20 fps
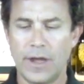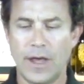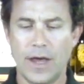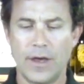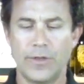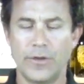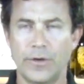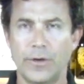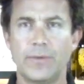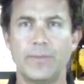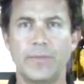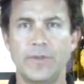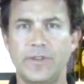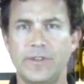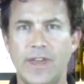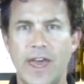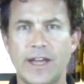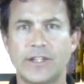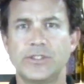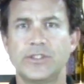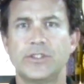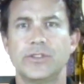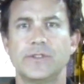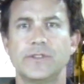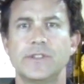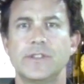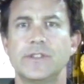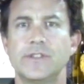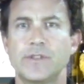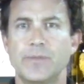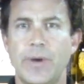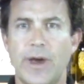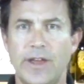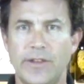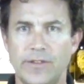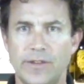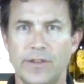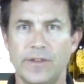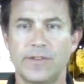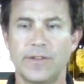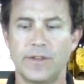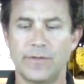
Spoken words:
other textures and spices